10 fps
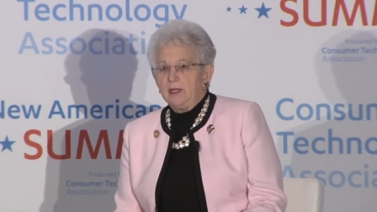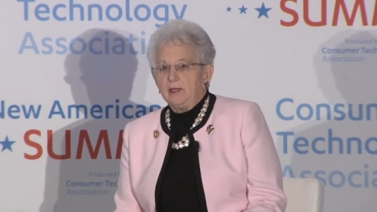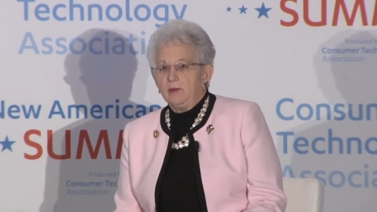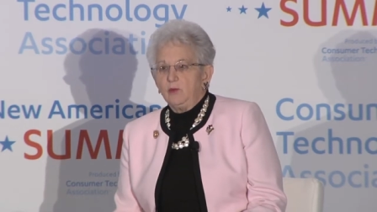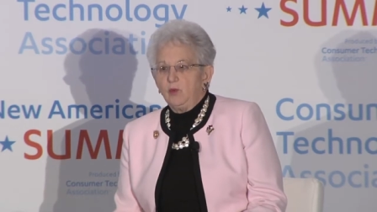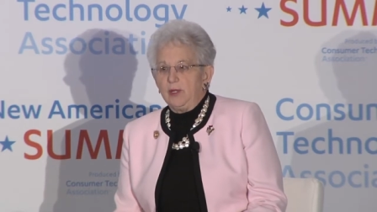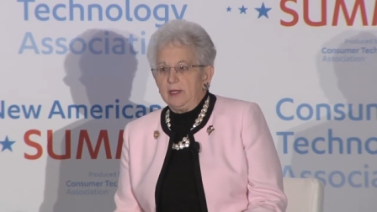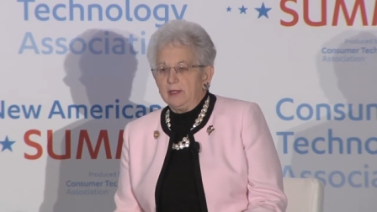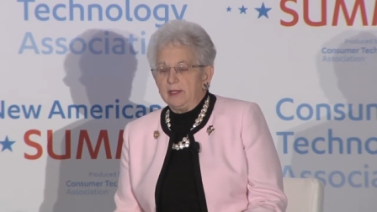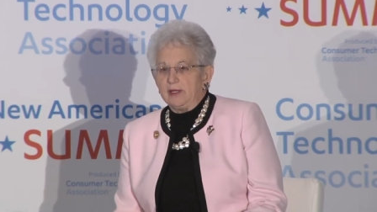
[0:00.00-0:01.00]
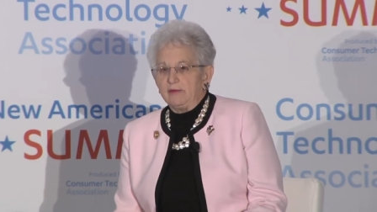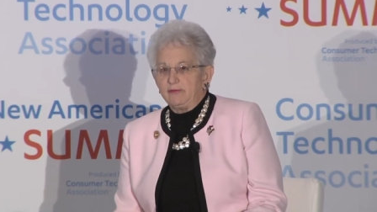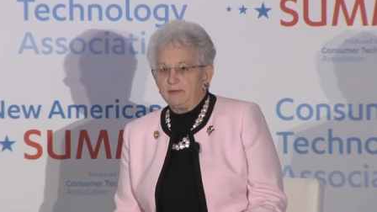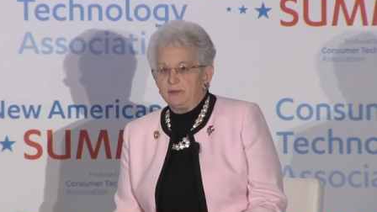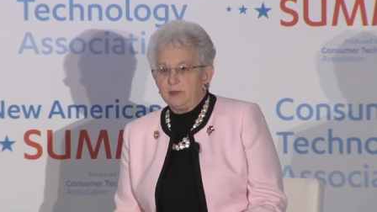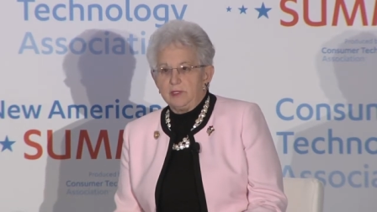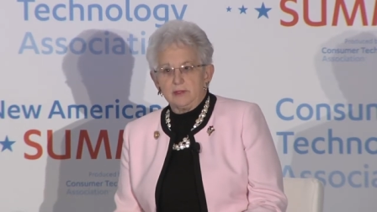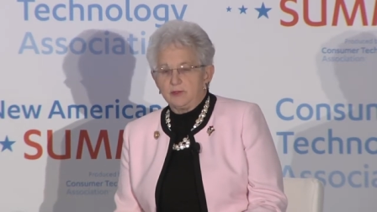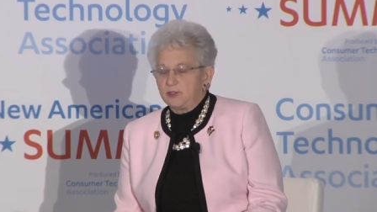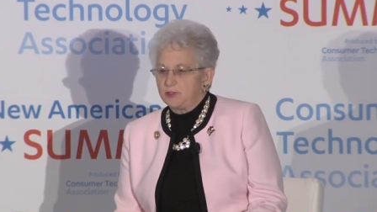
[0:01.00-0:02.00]
And we live
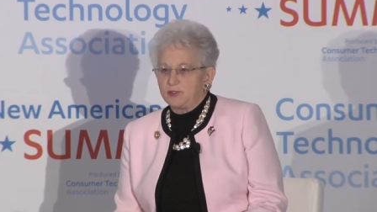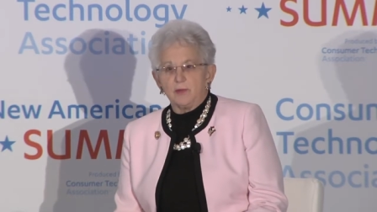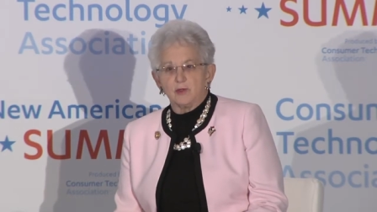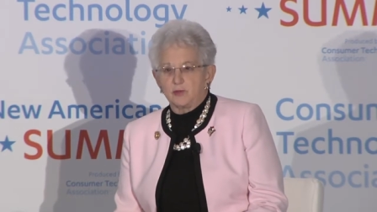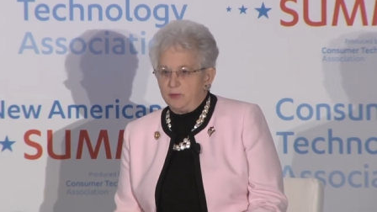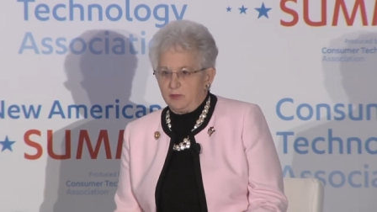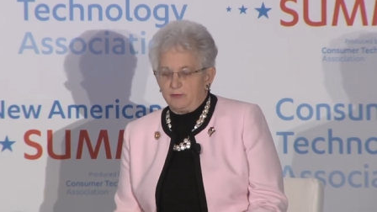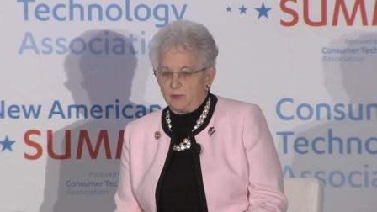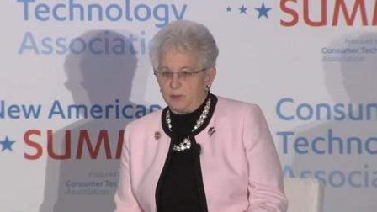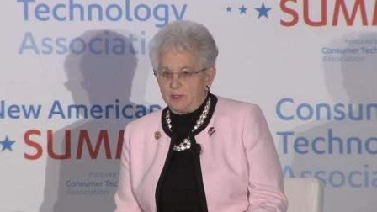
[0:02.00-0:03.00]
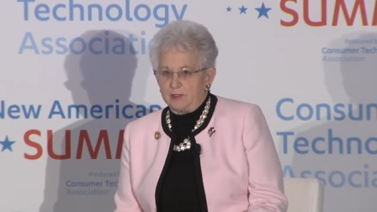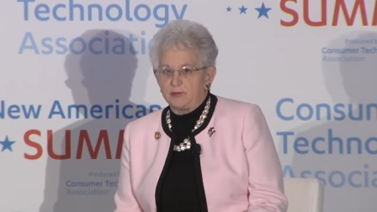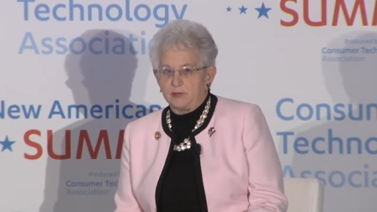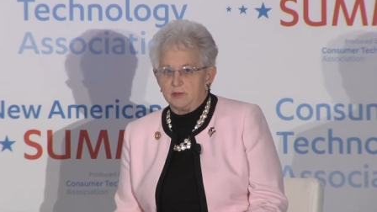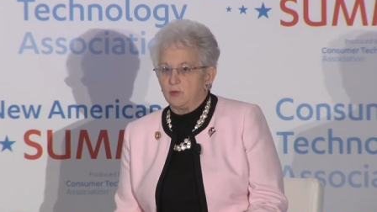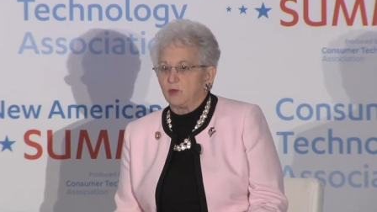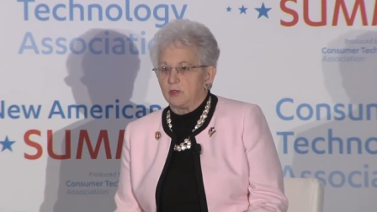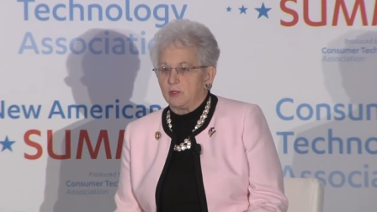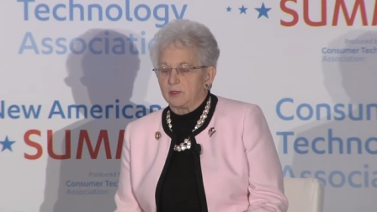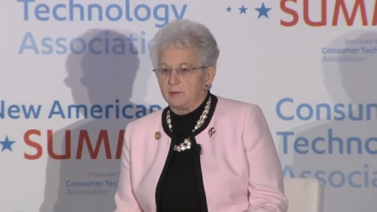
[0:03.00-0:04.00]
in just the most beautiful place in the
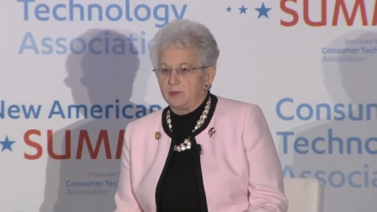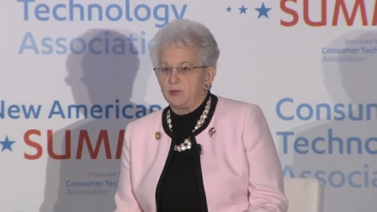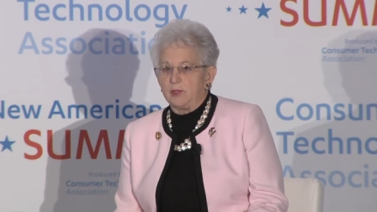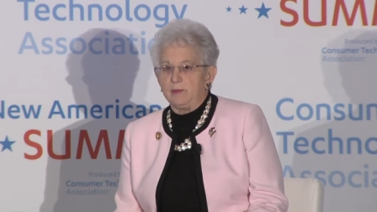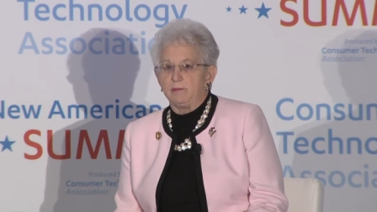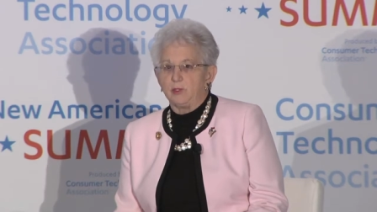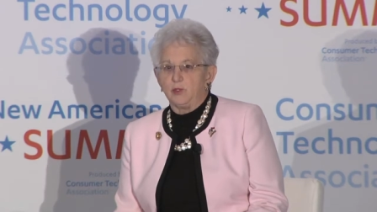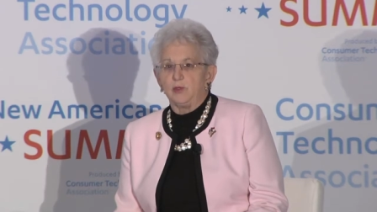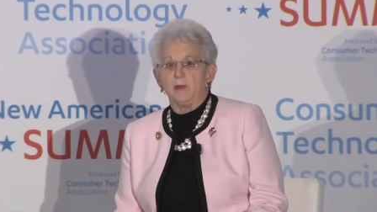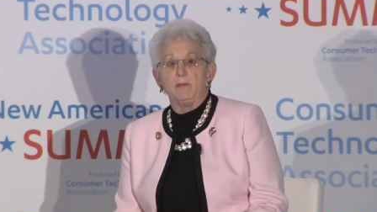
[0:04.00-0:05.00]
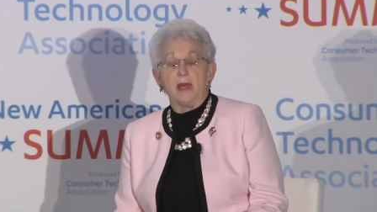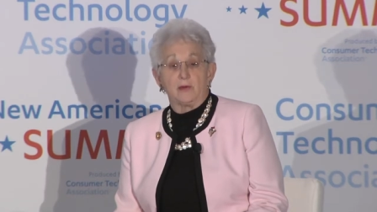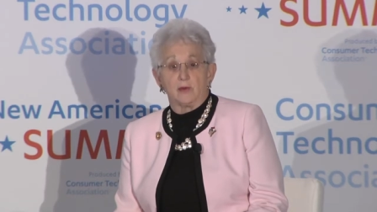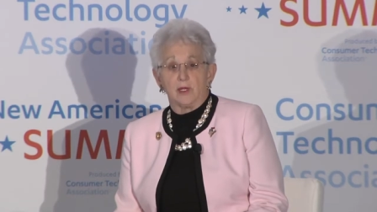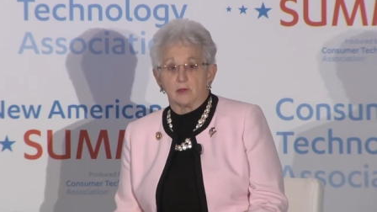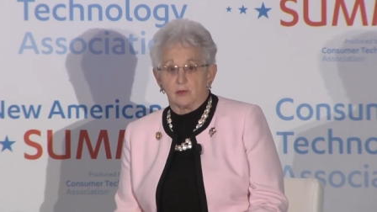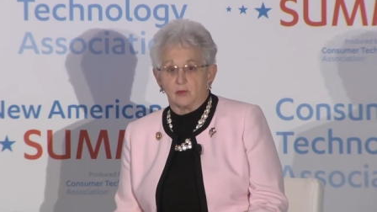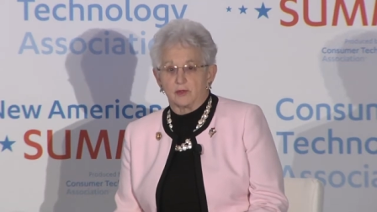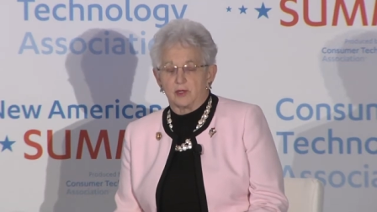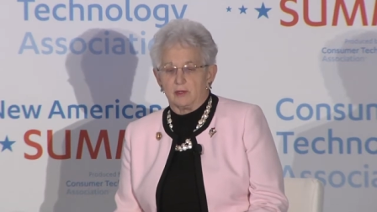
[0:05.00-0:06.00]
world between Boone and Banner Elk,
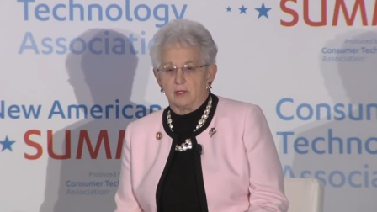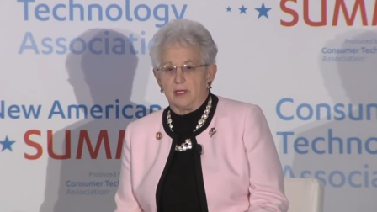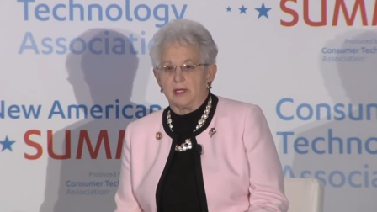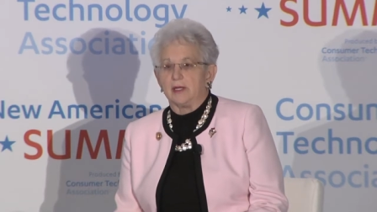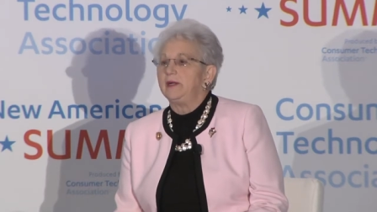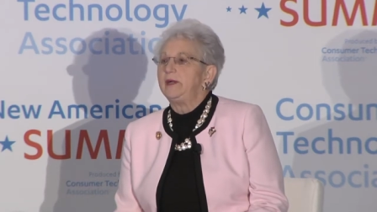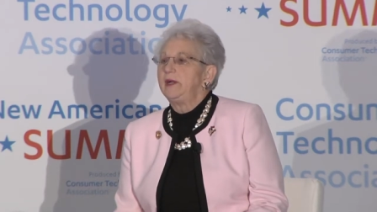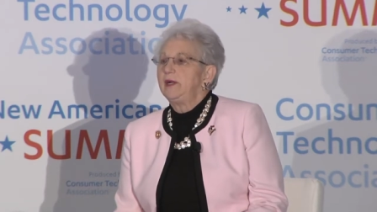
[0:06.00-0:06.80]
North Carolina.